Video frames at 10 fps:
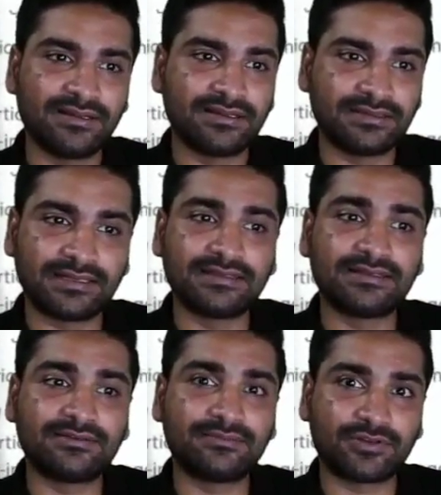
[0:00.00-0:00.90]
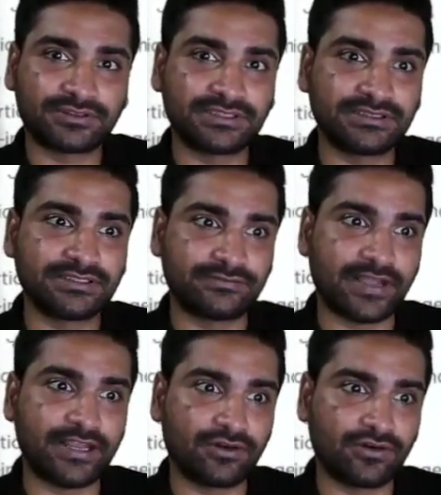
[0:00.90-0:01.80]
that the prosthesis is
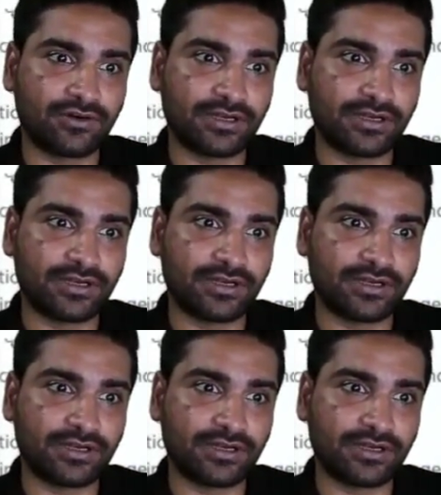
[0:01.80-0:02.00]
fine or not,